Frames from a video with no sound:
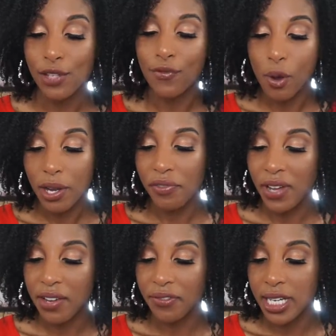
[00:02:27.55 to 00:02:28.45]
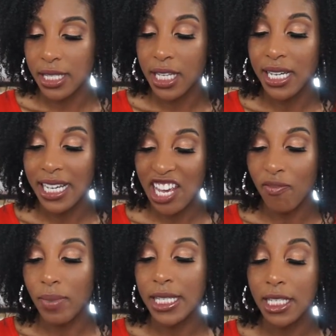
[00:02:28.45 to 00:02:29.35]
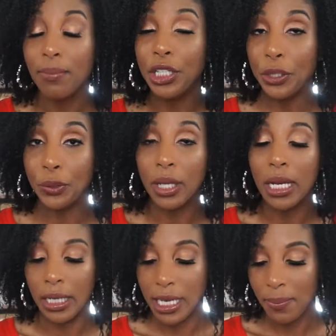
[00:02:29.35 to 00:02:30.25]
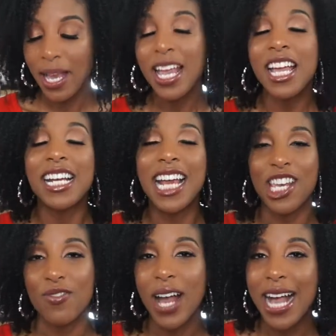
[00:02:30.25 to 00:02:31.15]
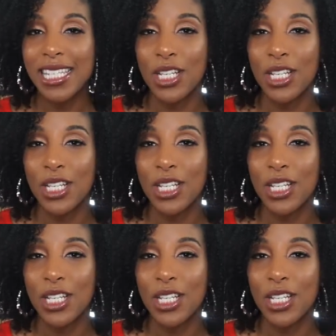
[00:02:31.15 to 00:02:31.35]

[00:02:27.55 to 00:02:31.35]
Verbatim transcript: Sephora Favorites Give Me Some Nude Lip. Now you guys